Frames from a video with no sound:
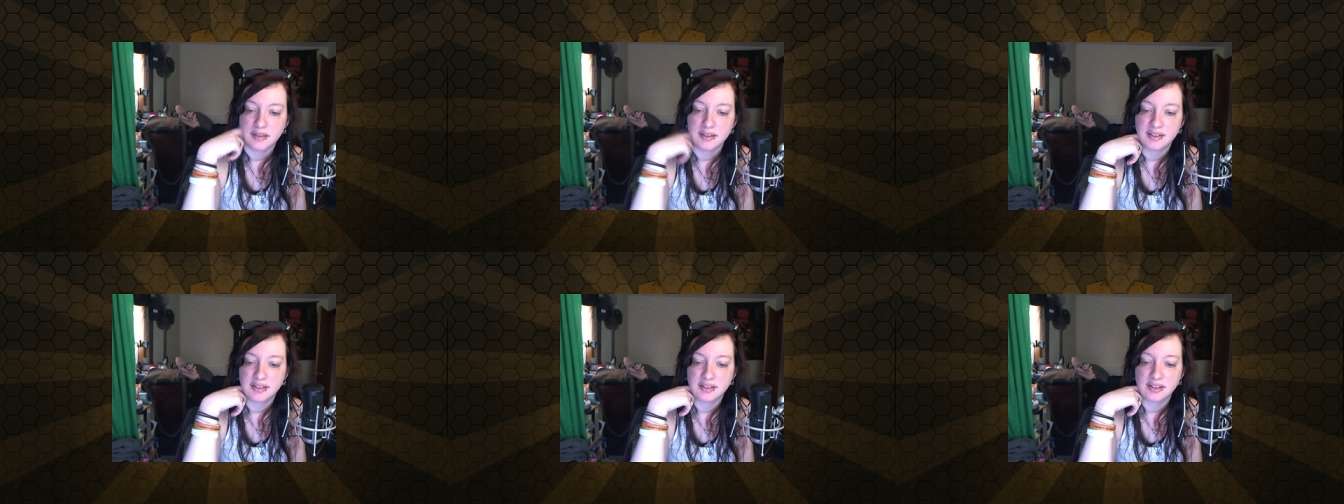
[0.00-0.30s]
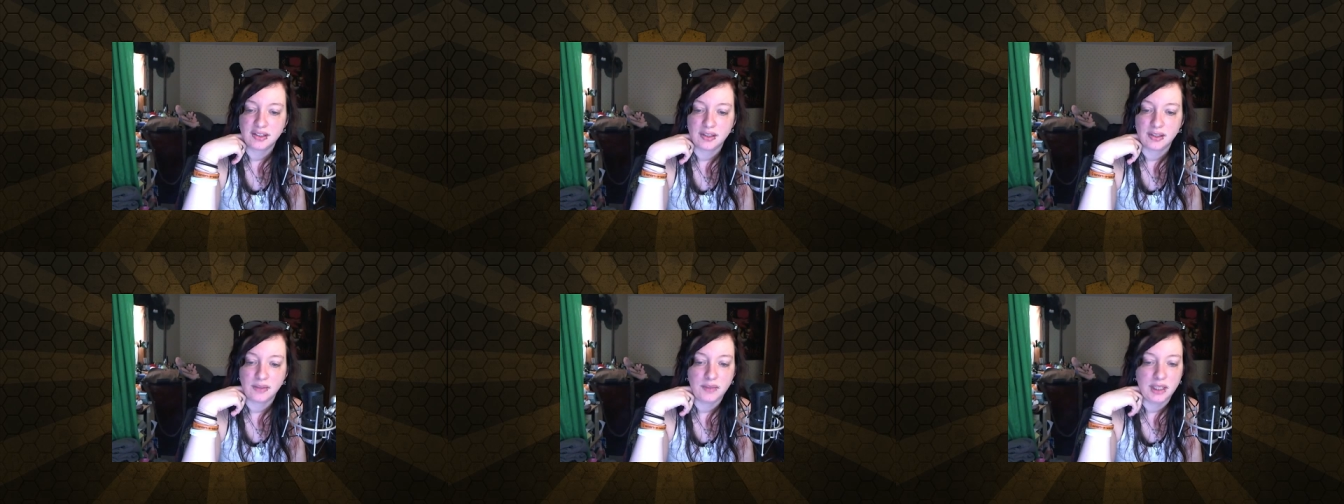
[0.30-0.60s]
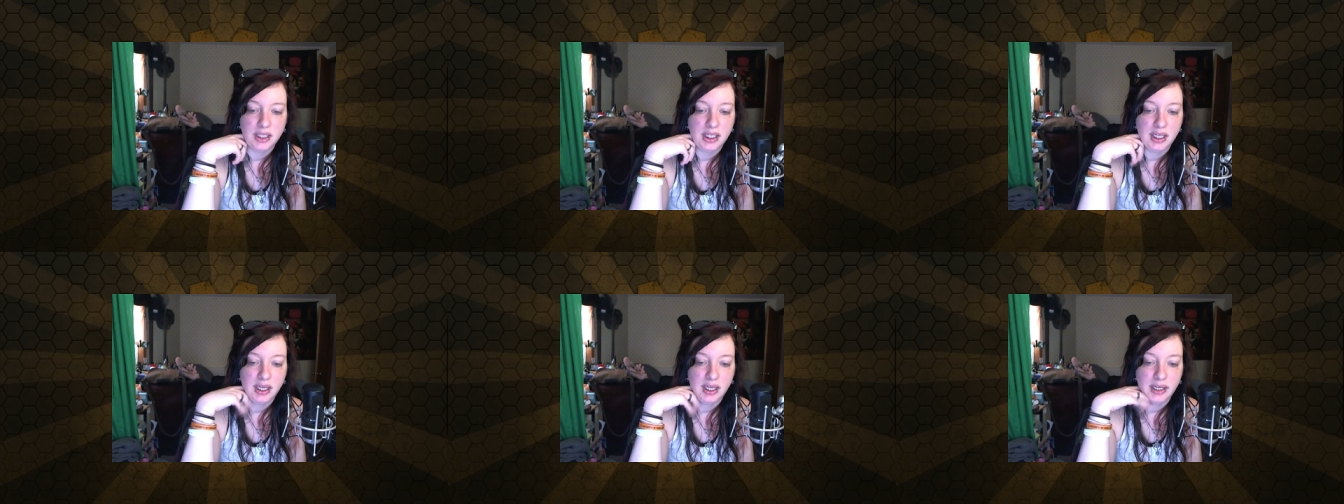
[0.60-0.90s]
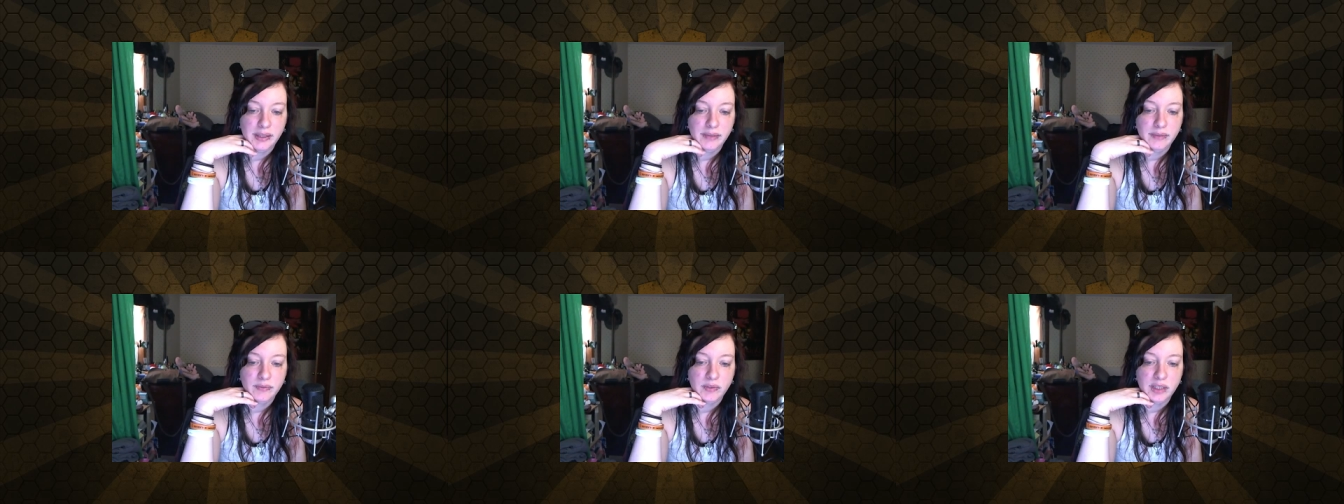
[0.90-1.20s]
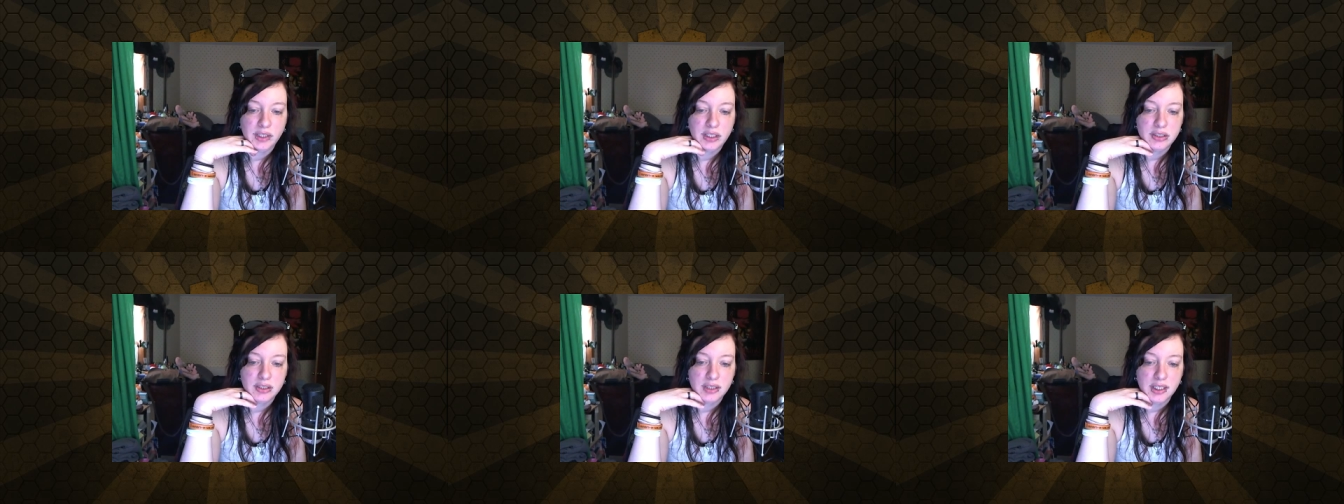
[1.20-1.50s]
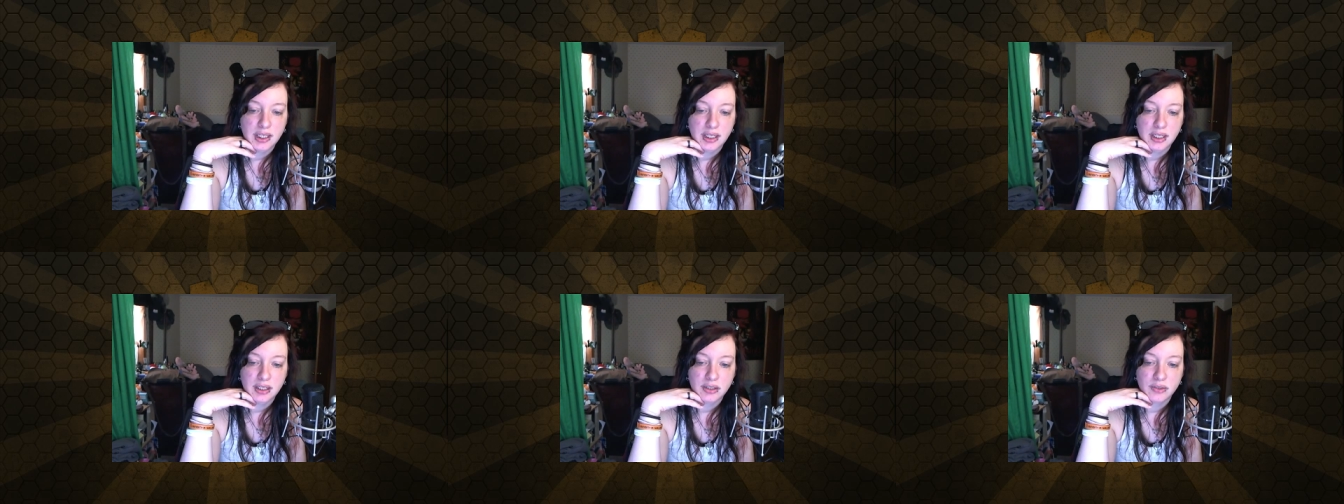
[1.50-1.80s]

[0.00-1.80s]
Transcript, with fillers: 78 VG,